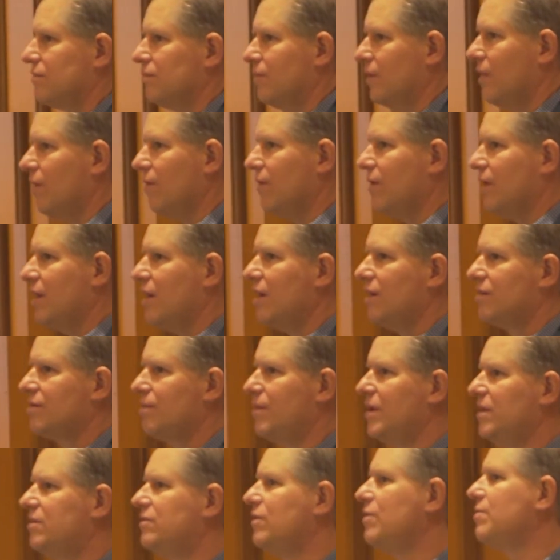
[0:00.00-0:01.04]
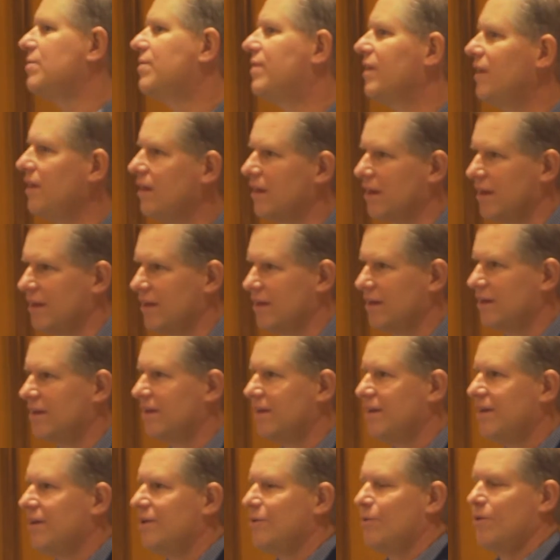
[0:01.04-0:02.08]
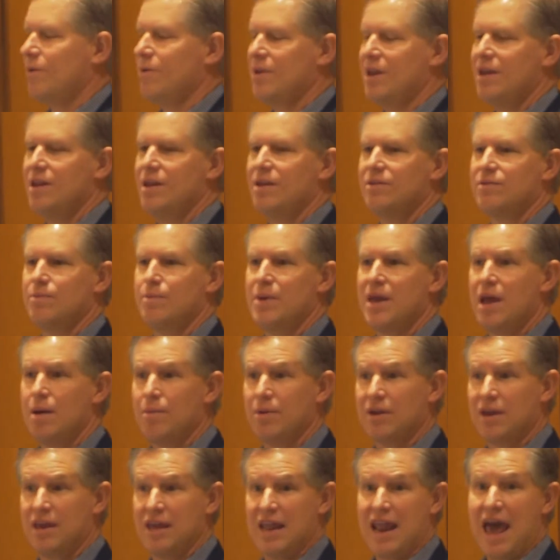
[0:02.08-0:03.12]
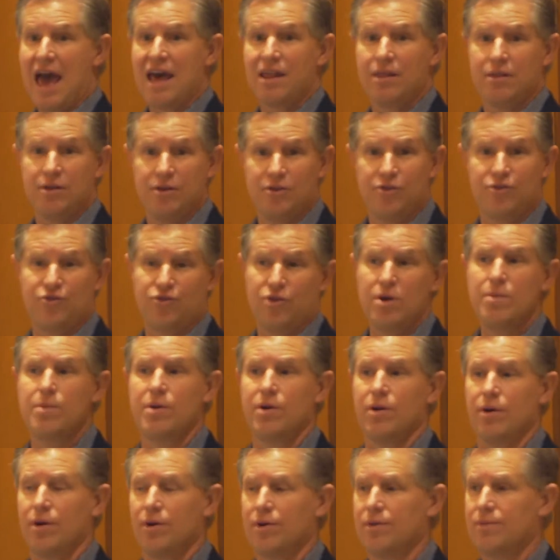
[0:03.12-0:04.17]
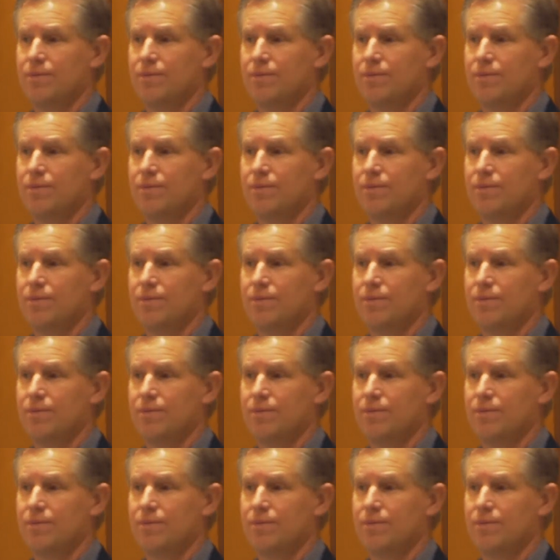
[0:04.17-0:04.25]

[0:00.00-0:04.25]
We don't need it to be too thin. We need it to be able to get out of the distributor.